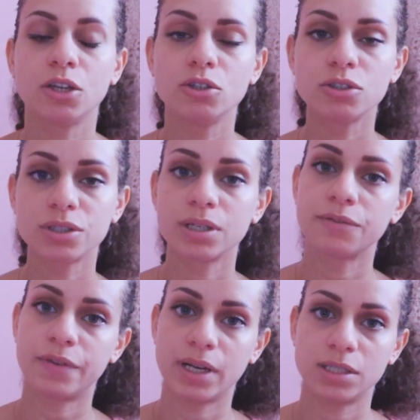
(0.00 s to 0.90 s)
usually
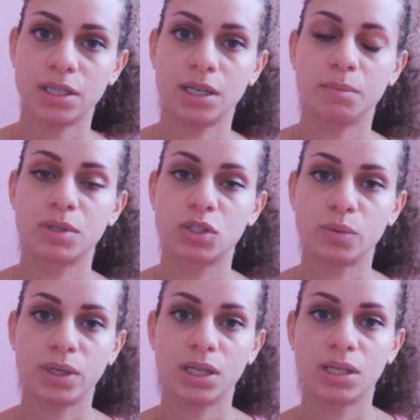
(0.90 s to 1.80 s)
affecting
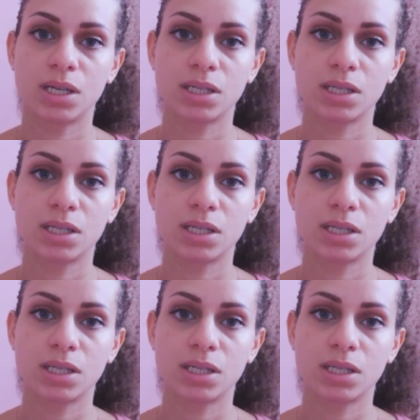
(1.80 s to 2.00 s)
between